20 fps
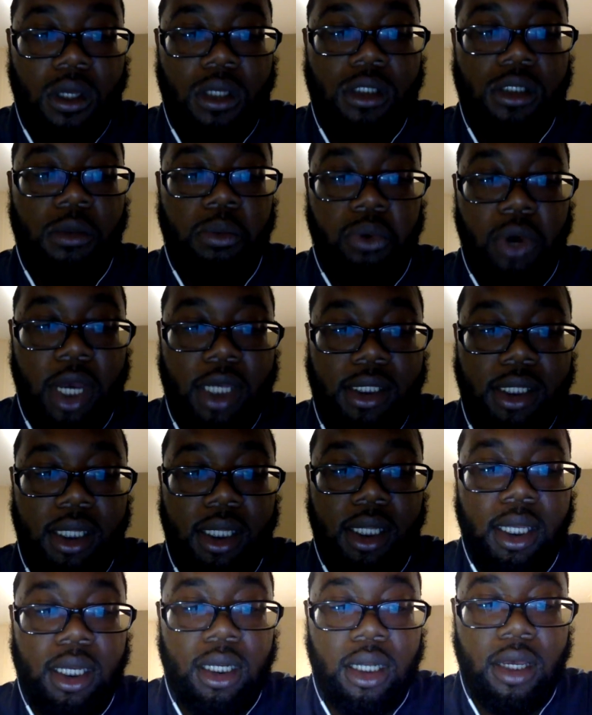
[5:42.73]

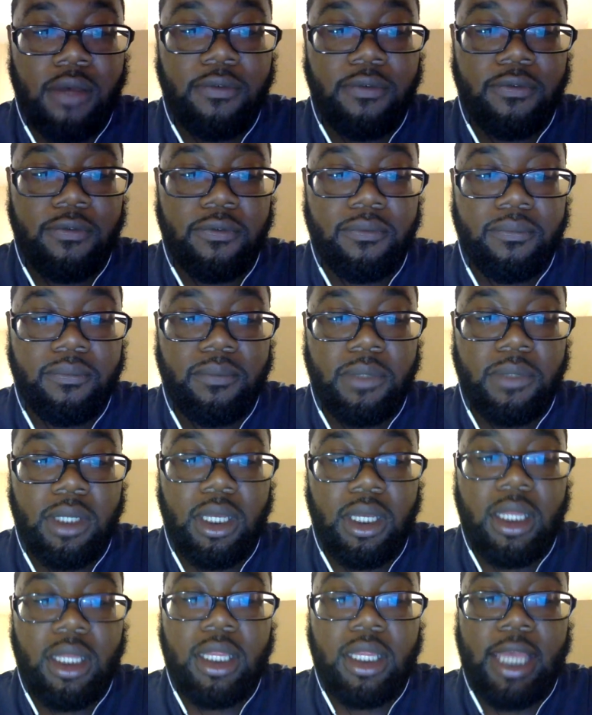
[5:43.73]
Surprisingly enough,
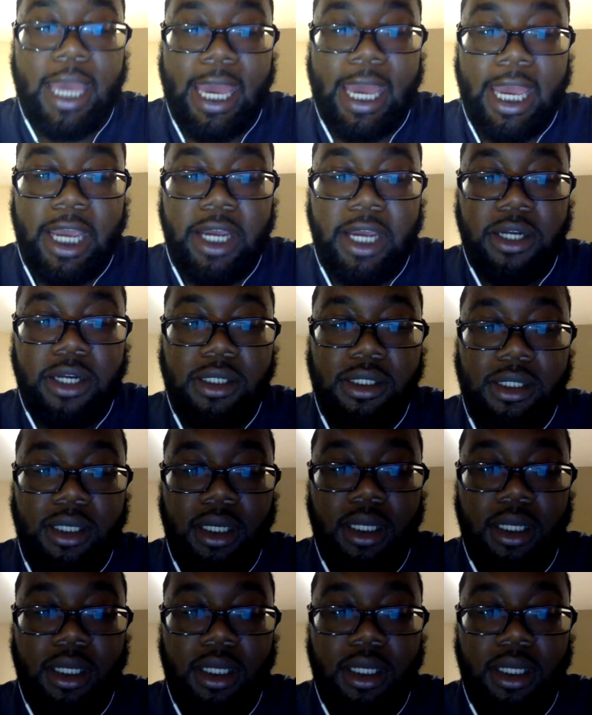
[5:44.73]
the hair